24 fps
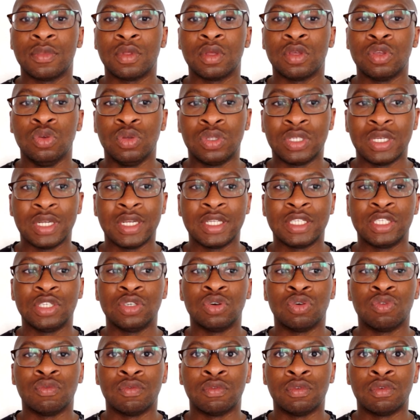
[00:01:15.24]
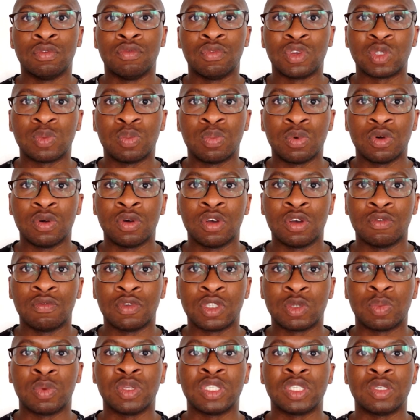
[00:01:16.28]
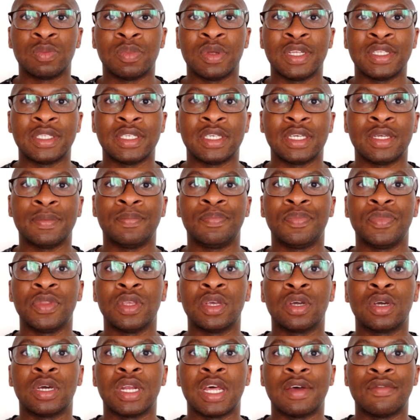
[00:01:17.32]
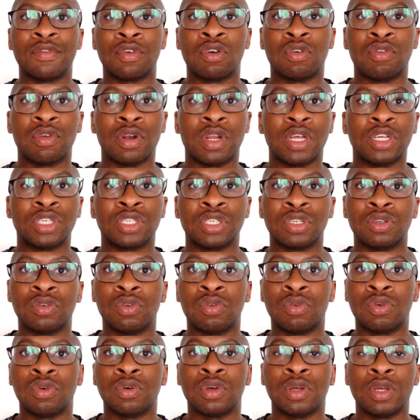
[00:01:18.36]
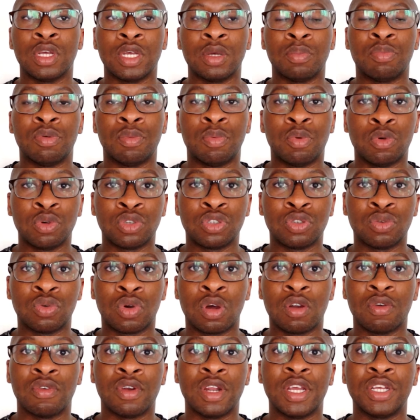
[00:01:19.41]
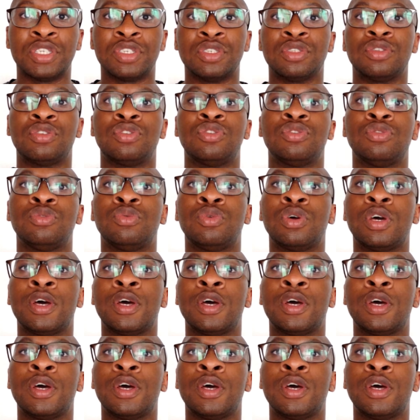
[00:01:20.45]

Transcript: utility or responsibility could have a correlation or a proportional correlation to